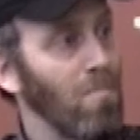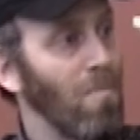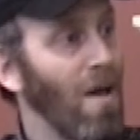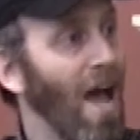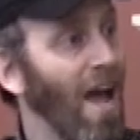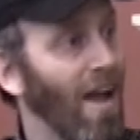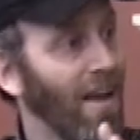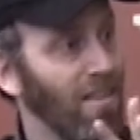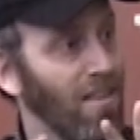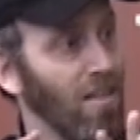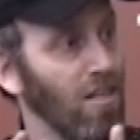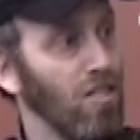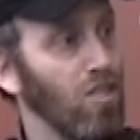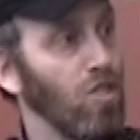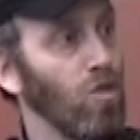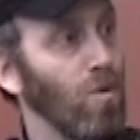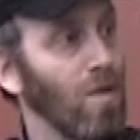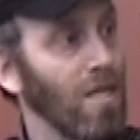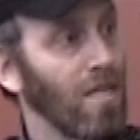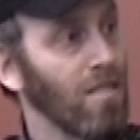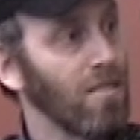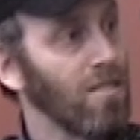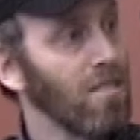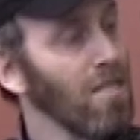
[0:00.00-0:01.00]
back there
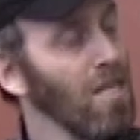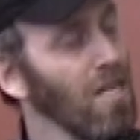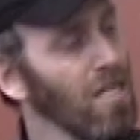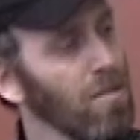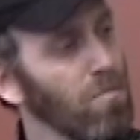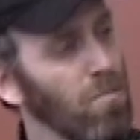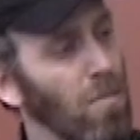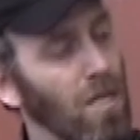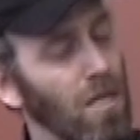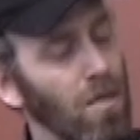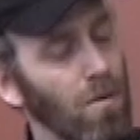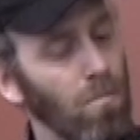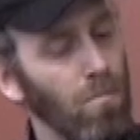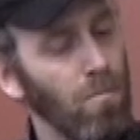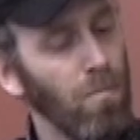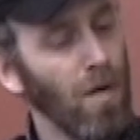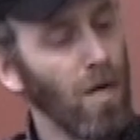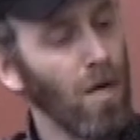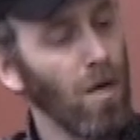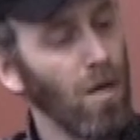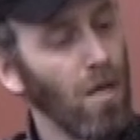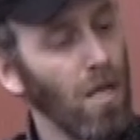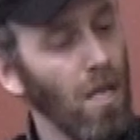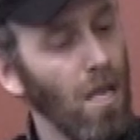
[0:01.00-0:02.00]
doing his things. But
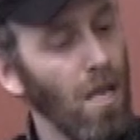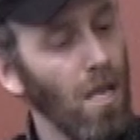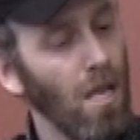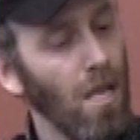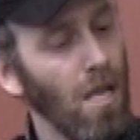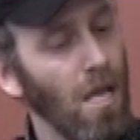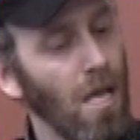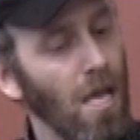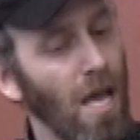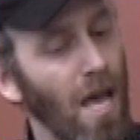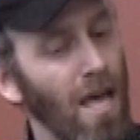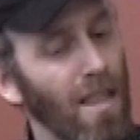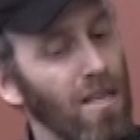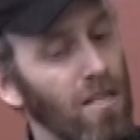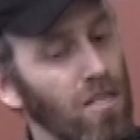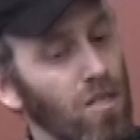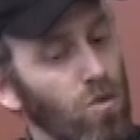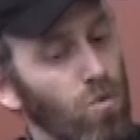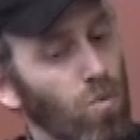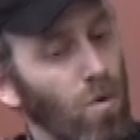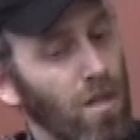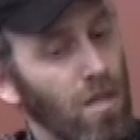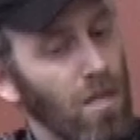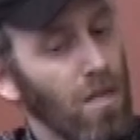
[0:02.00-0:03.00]
but and this is
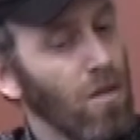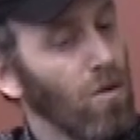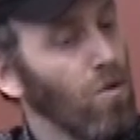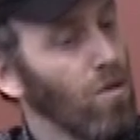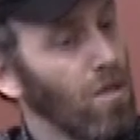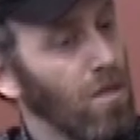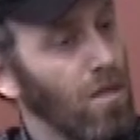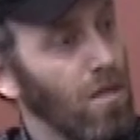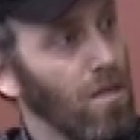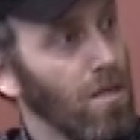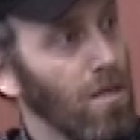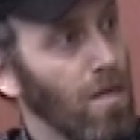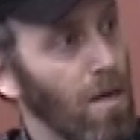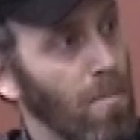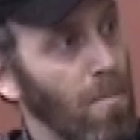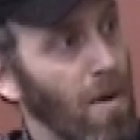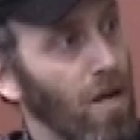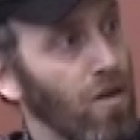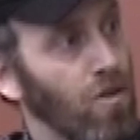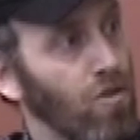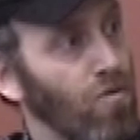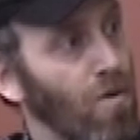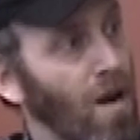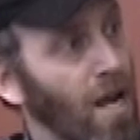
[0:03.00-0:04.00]
one thing you learn
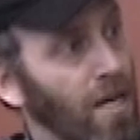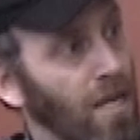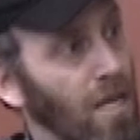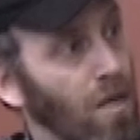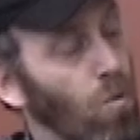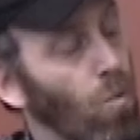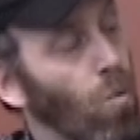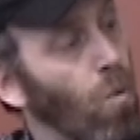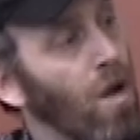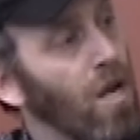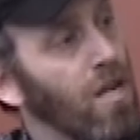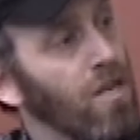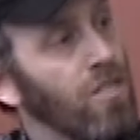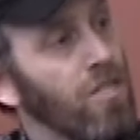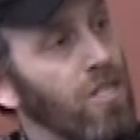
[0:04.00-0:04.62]
about directing. What is